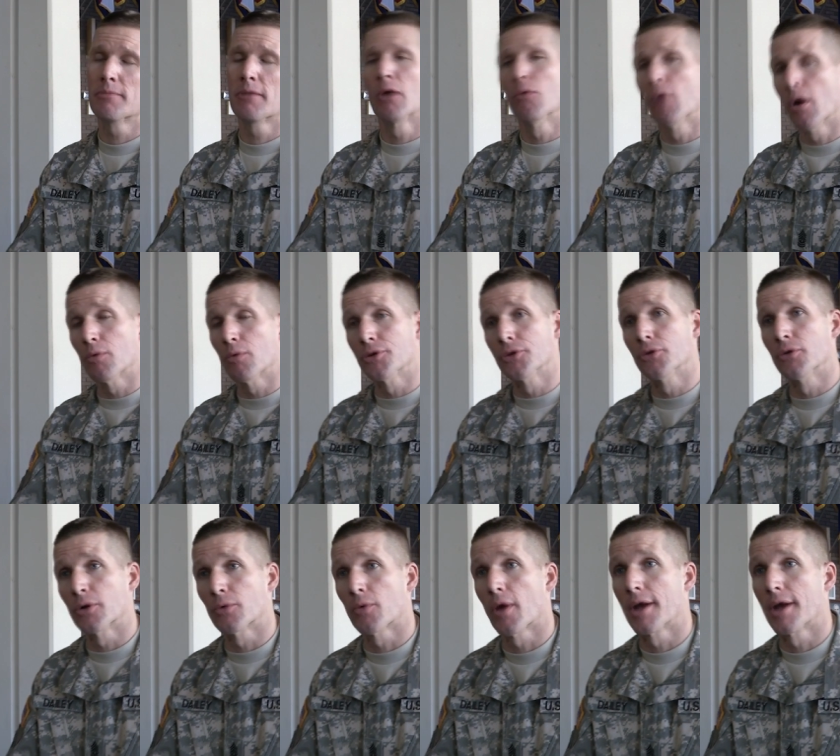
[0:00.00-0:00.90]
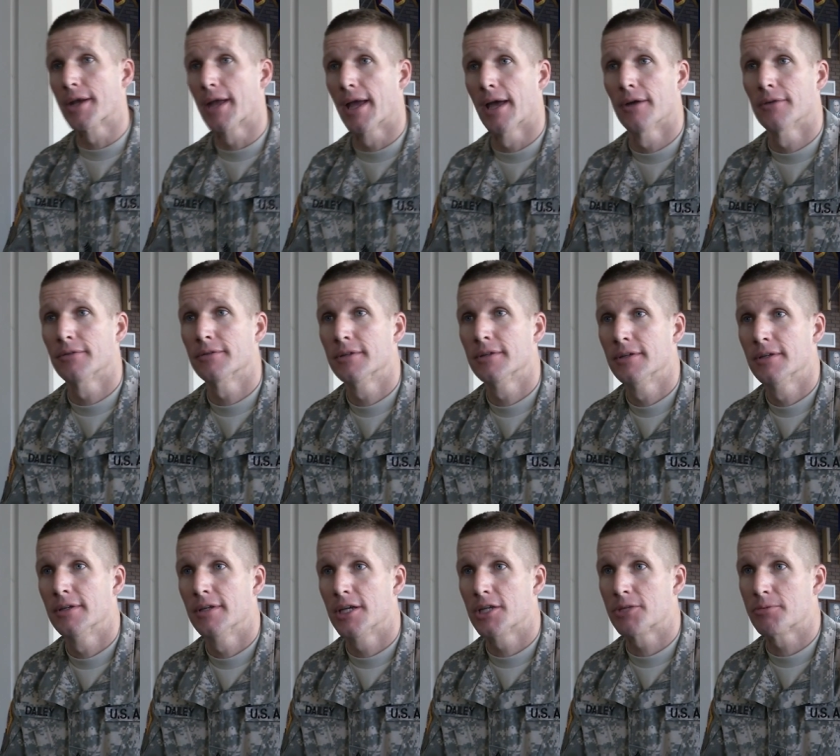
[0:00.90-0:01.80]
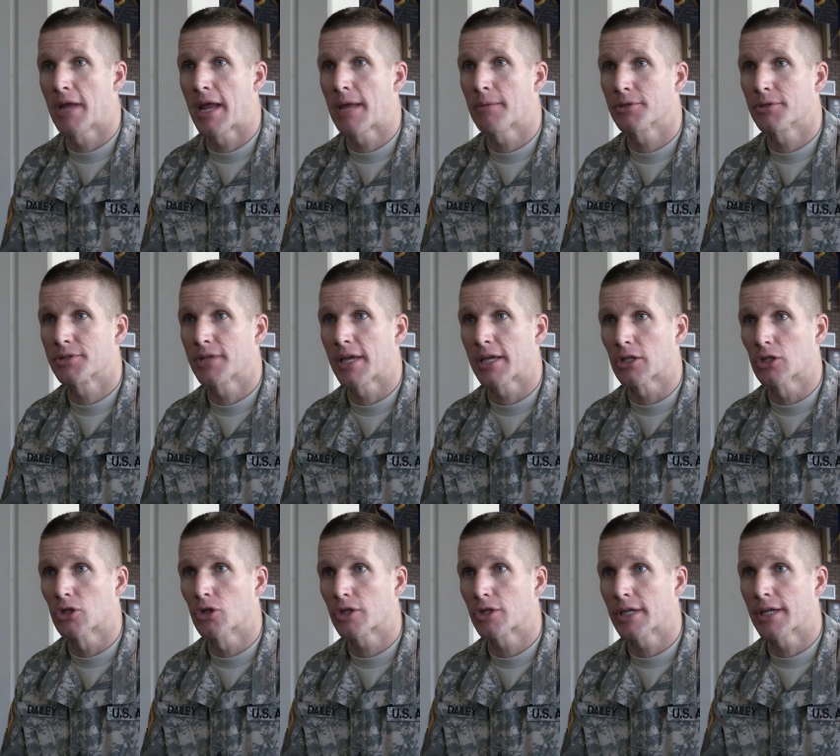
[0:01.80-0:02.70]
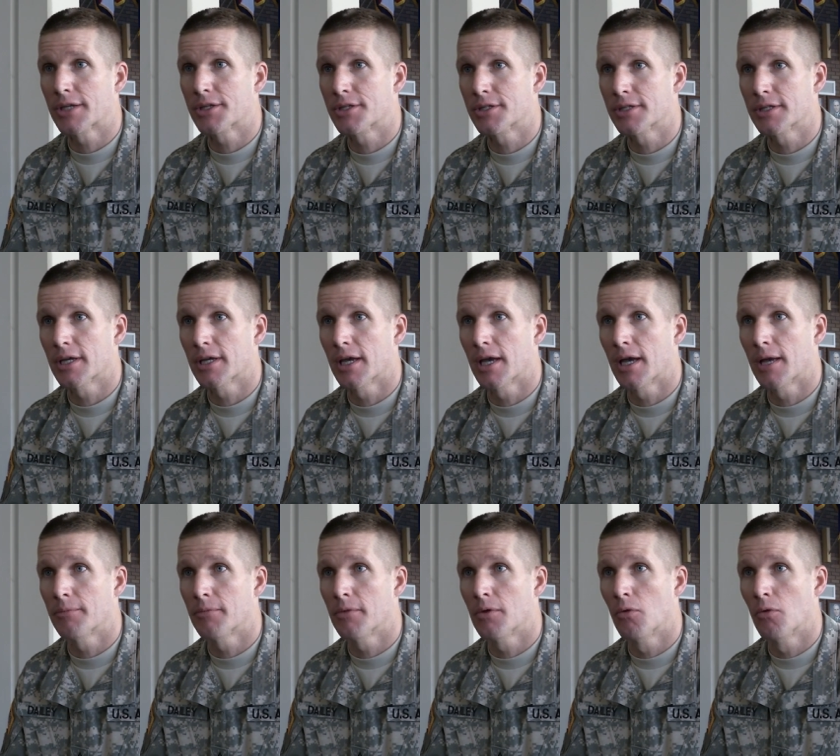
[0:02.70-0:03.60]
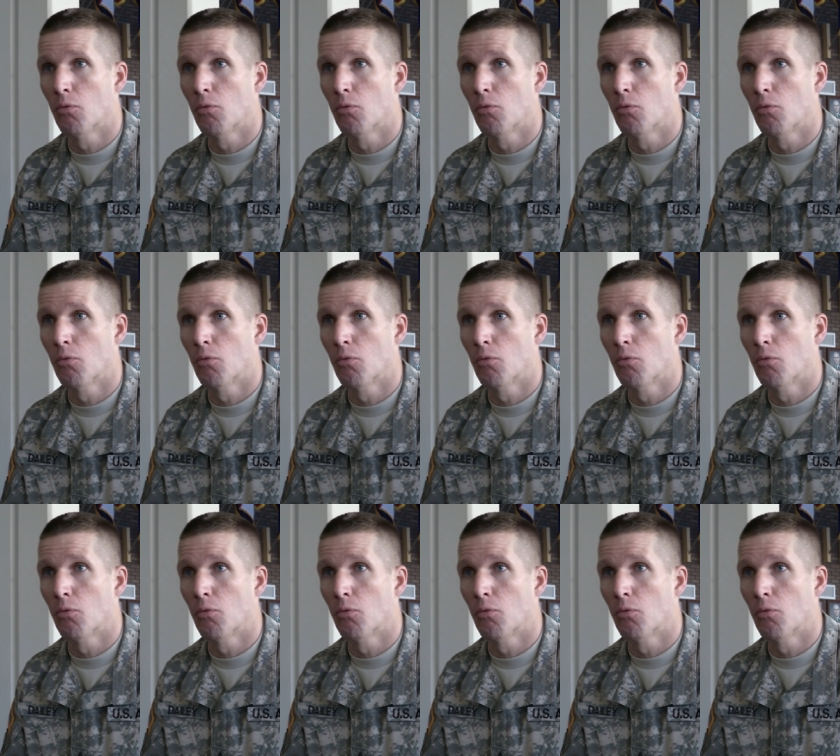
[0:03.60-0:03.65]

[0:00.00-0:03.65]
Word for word: about what we're doing right now. It's been able to take a look at um,